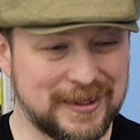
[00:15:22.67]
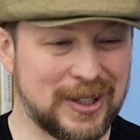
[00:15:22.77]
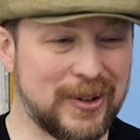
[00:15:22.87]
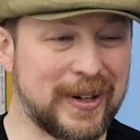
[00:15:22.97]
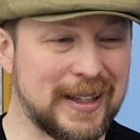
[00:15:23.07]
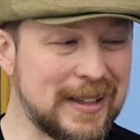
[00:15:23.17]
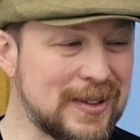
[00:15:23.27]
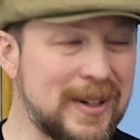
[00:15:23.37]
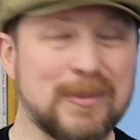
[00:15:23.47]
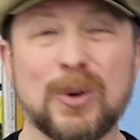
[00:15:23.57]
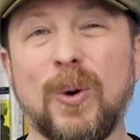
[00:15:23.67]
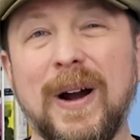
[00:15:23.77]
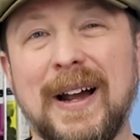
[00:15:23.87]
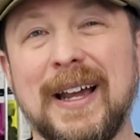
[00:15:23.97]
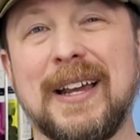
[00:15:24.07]
Okay, that's great. But
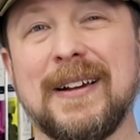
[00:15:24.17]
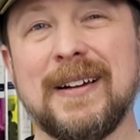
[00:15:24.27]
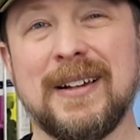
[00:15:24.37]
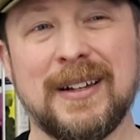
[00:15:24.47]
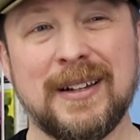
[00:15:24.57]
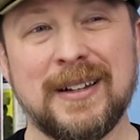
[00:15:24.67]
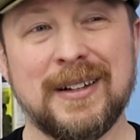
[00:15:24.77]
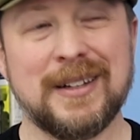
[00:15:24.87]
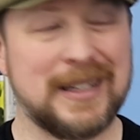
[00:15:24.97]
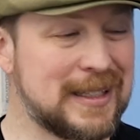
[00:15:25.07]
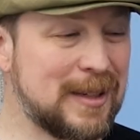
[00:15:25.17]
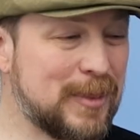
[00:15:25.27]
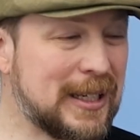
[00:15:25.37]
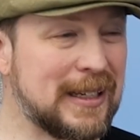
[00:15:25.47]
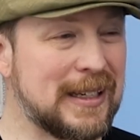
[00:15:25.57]
why? Is it
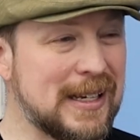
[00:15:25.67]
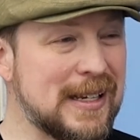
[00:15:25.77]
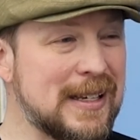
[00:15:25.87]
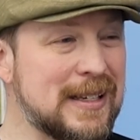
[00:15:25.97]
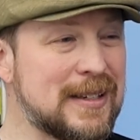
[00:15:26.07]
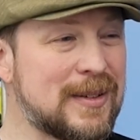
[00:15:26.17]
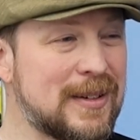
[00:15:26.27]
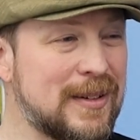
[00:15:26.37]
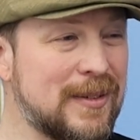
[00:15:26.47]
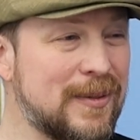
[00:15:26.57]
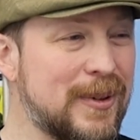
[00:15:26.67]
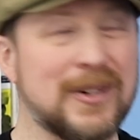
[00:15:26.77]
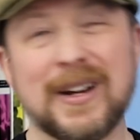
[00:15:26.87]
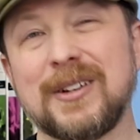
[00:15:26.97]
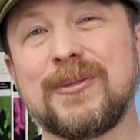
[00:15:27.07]
because when
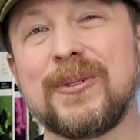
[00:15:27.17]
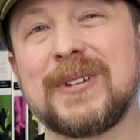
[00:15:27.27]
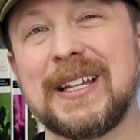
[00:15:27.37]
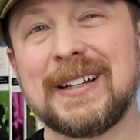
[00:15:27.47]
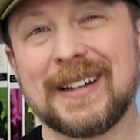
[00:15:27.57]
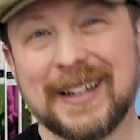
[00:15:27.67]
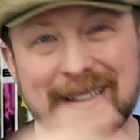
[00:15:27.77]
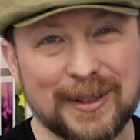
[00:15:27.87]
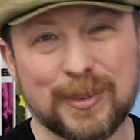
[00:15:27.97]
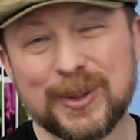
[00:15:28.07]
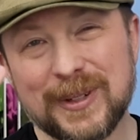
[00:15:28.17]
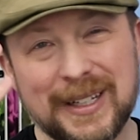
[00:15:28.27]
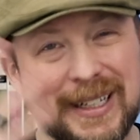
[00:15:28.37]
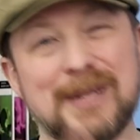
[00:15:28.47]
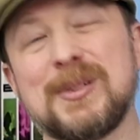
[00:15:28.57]
you're on your phone late at night, the blue
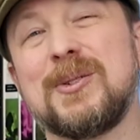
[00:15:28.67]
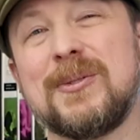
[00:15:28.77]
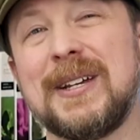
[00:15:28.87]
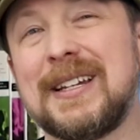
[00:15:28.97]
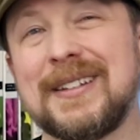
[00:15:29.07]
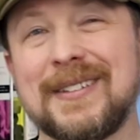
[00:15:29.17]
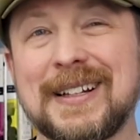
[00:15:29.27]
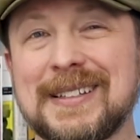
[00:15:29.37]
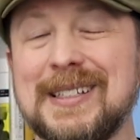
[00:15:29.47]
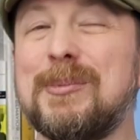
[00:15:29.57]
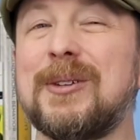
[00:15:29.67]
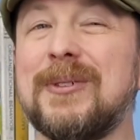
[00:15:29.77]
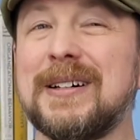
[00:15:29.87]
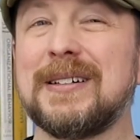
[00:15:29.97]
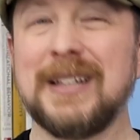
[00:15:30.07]
light keeps you awake and you're not sleeping
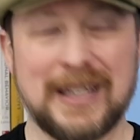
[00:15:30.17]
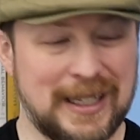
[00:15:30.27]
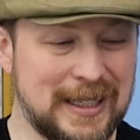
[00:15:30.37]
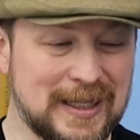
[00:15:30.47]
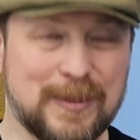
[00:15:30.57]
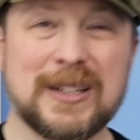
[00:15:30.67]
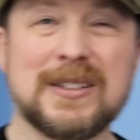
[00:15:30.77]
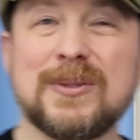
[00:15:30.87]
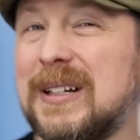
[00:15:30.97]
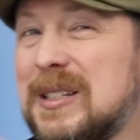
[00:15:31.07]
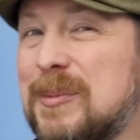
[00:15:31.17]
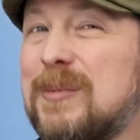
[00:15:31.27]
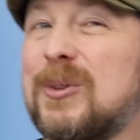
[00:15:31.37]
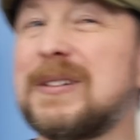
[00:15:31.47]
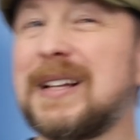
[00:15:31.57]
well? Is it because you want to
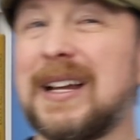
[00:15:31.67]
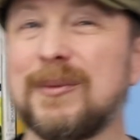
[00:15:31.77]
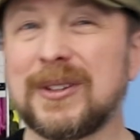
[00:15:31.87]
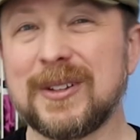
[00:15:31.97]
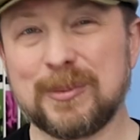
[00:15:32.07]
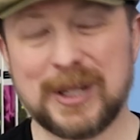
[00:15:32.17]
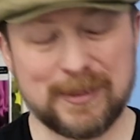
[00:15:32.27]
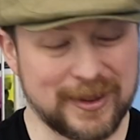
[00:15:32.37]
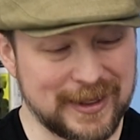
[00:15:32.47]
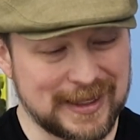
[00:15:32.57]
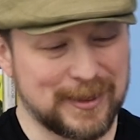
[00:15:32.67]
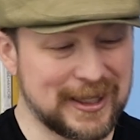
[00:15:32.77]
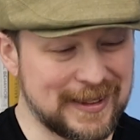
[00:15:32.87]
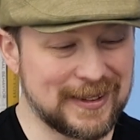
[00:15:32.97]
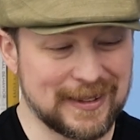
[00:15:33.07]
spend more time with other people? Is it
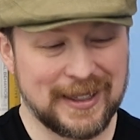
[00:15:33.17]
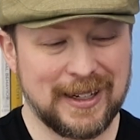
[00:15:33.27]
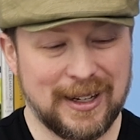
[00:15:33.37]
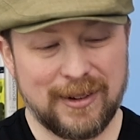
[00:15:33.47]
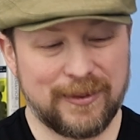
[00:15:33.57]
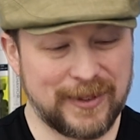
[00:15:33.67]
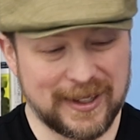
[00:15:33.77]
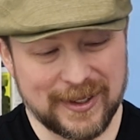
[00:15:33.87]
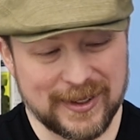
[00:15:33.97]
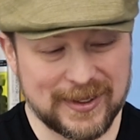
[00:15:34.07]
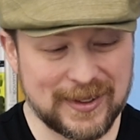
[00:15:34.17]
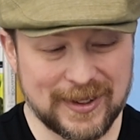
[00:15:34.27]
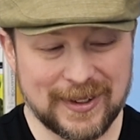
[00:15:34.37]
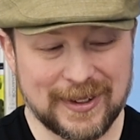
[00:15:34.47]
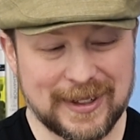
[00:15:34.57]
because your fingers
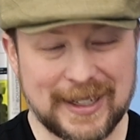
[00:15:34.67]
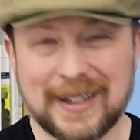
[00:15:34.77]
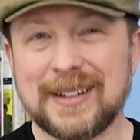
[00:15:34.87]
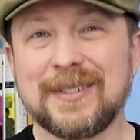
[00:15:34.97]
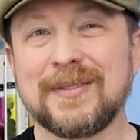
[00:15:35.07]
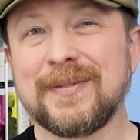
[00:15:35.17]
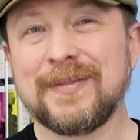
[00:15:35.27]
are getting